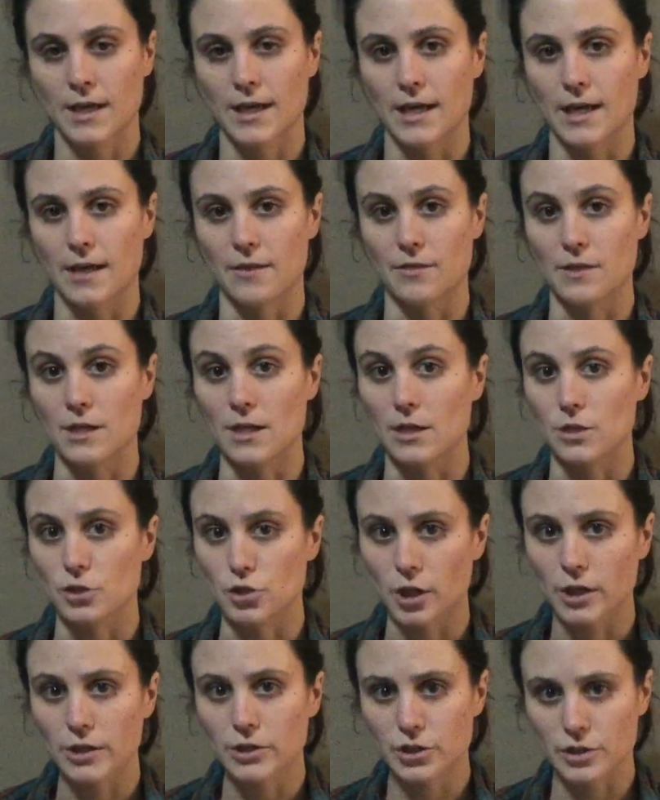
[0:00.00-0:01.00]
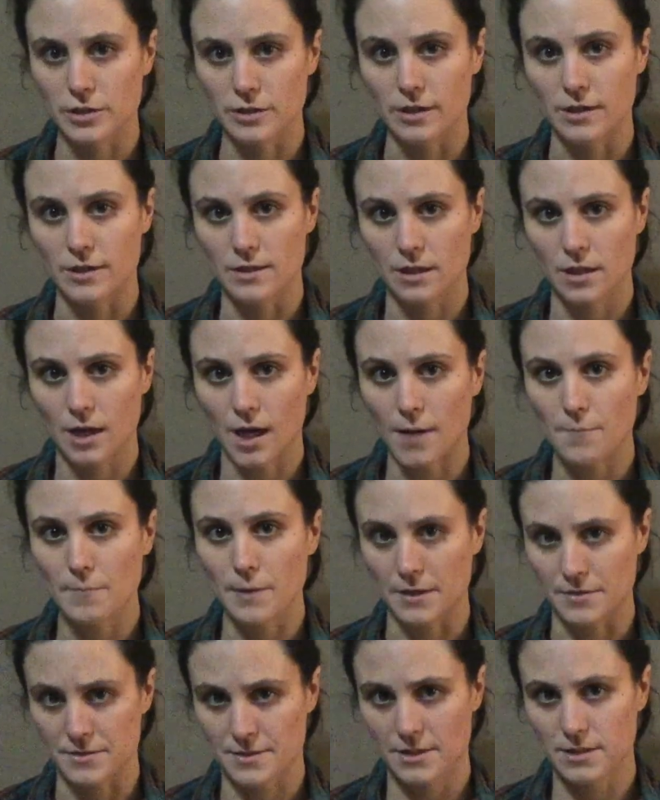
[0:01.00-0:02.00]
And the conjunction
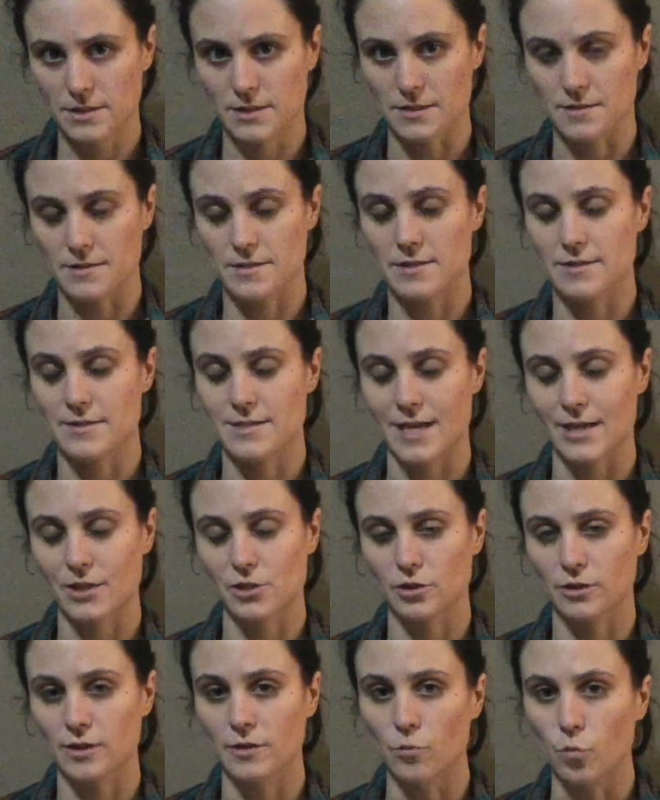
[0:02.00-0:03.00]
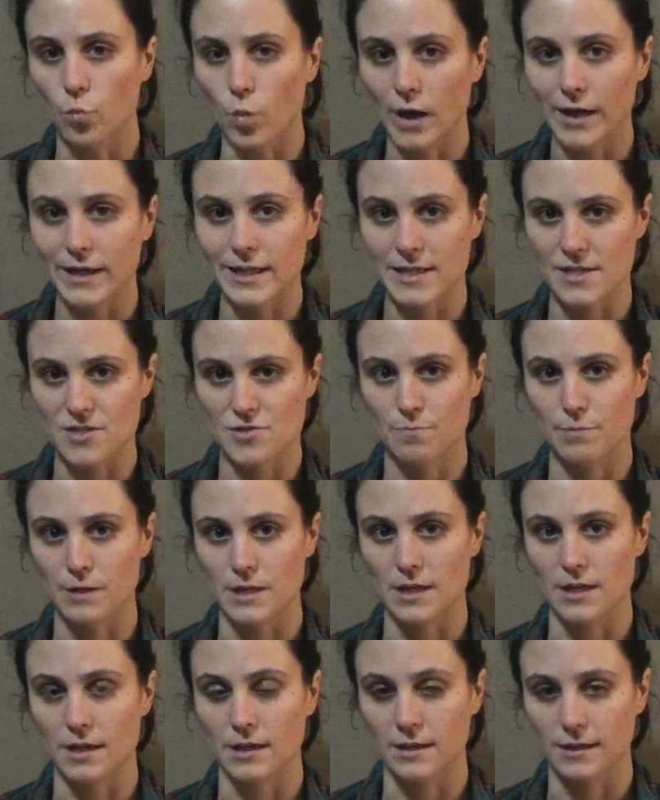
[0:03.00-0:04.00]
compound sentence is actually what is
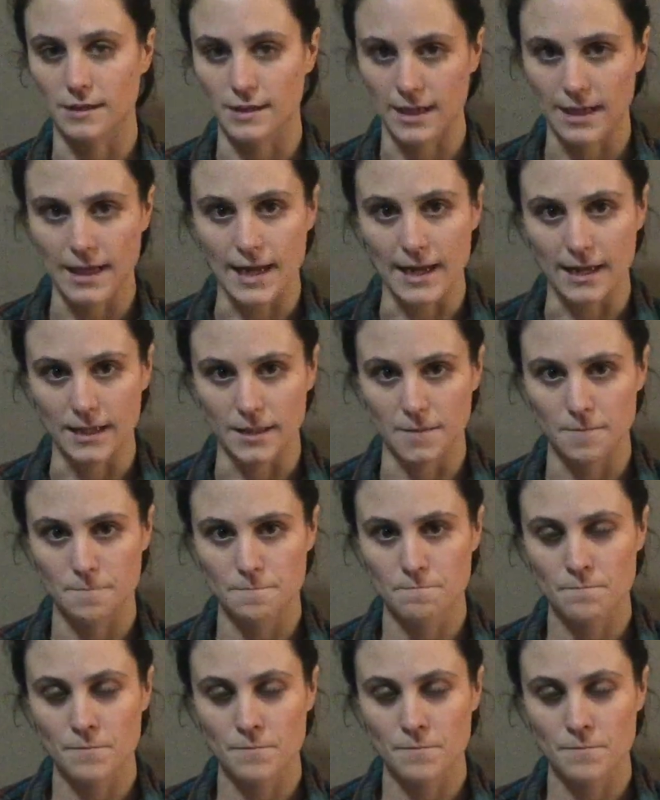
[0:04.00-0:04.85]
being negated.